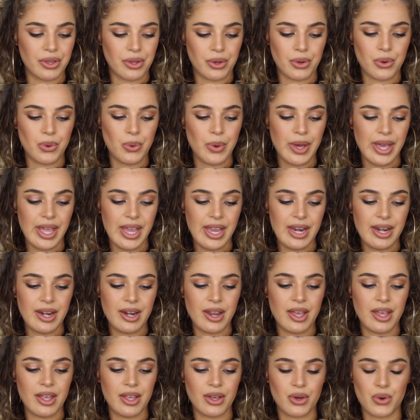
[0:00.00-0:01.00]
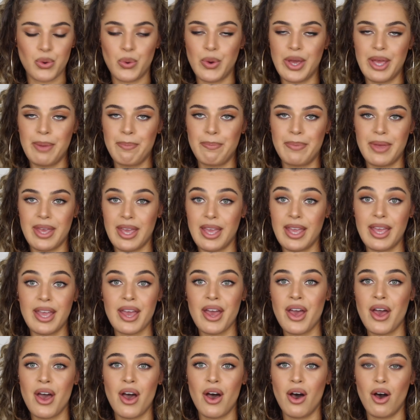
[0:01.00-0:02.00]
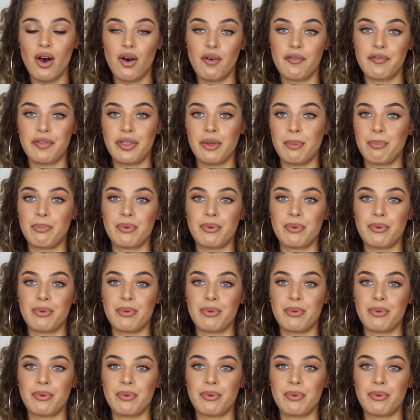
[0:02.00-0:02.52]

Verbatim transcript: The queen, queen bee of the